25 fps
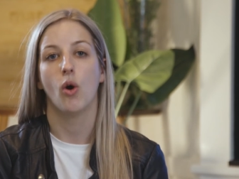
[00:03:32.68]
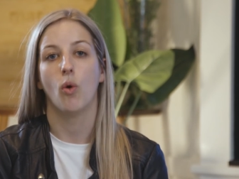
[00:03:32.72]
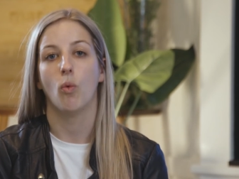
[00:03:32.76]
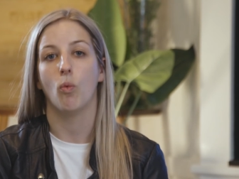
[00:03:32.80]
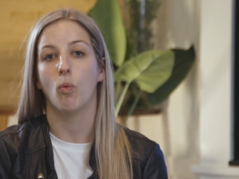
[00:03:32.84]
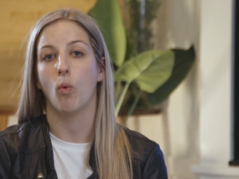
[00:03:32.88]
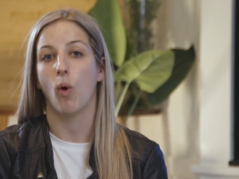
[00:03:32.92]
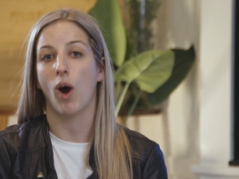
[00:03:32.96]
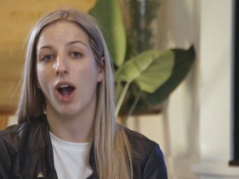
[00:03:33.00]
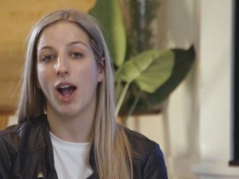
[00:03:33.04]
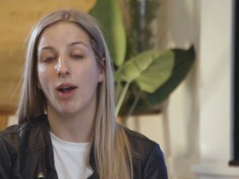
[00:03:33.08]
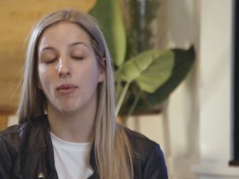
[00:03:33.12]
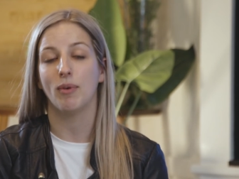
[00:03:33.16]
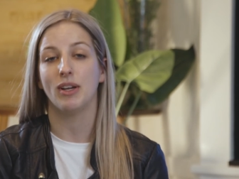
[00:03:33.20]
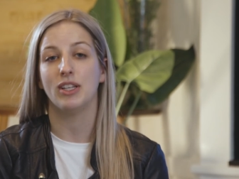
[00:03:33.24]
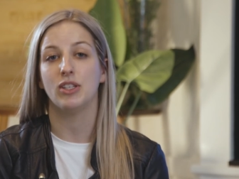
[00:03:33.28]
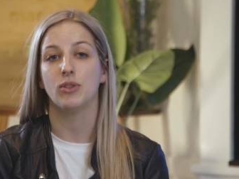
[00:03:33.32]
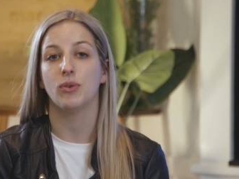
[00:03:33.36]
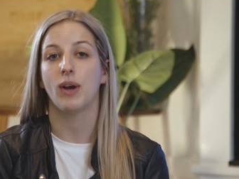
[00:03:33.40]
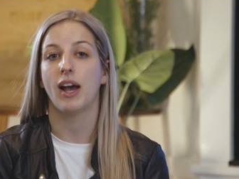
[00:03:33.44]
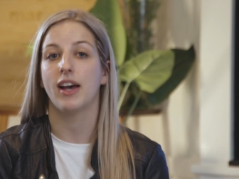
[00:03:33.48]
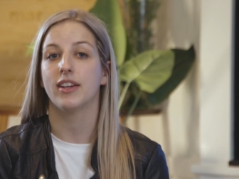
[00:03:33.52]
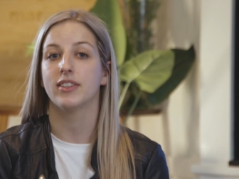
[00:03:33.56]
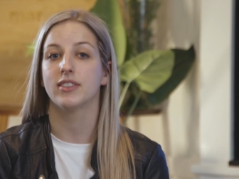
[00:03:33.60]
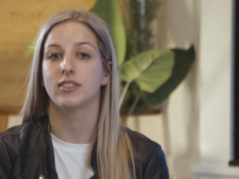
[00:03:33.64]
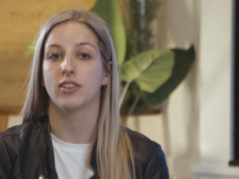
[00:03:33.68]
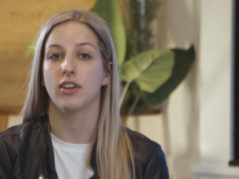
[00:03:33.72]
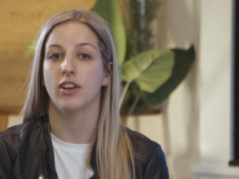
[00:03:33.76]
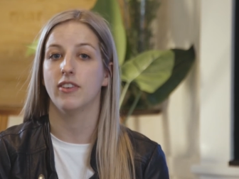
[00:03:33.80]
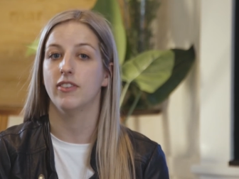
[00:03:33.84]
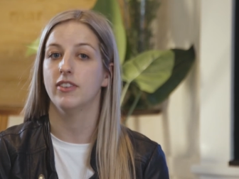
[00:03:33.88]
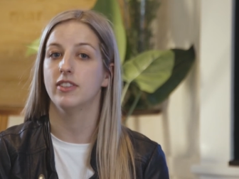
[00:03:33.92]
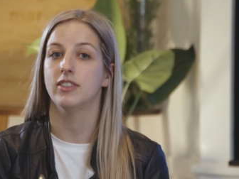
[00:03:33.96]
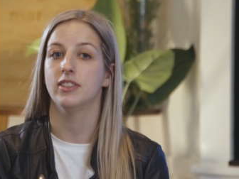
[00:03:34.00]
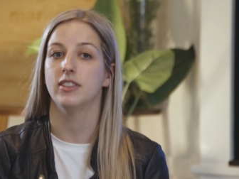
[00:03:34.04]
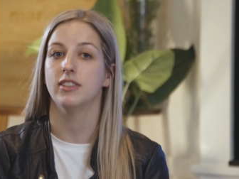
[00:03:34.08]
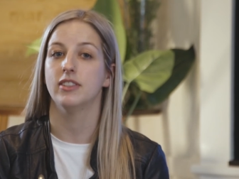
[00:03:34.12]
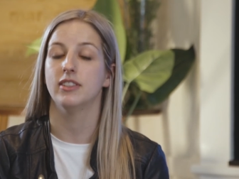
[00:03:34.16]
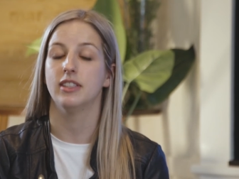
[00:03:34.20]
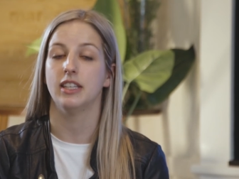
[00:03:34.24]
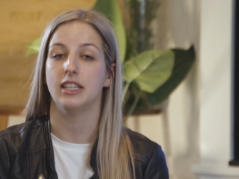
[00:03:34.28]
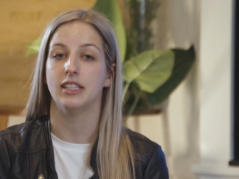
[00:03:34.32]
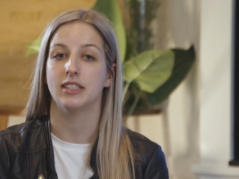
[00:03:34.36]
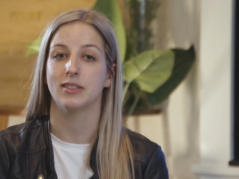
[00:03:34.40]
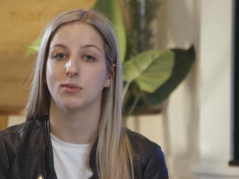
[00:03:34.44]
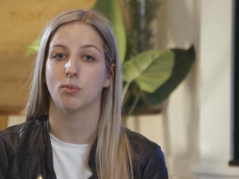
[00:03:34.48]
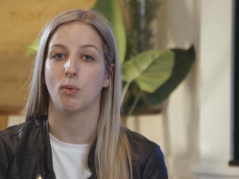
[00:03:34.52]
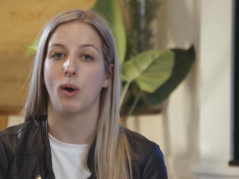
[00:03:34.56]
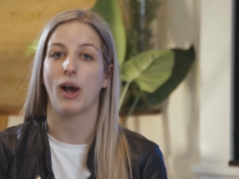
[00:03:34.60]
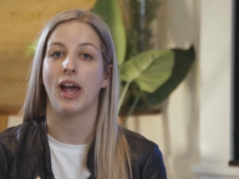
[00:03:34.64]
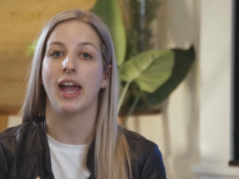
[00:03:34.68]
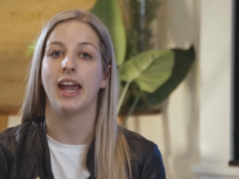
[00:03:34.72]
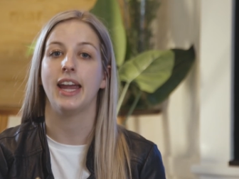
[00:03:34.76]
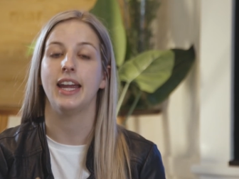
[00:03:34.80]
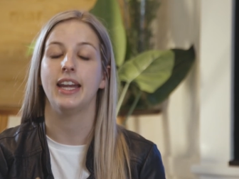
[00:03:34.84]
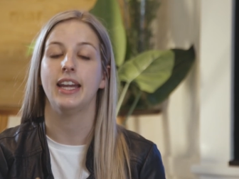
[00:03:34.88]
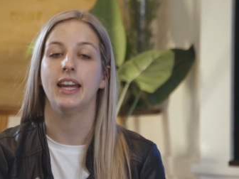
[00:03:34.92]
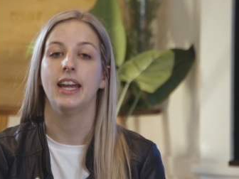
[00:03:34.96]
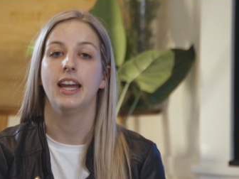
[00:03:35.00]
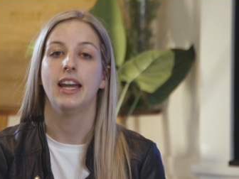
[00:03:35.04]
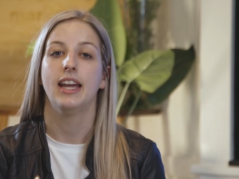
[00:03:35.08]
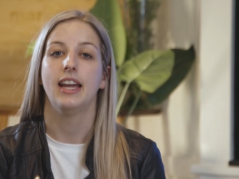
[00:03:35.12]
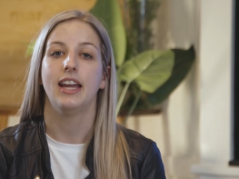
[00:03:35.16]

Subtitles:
why we do our services this way.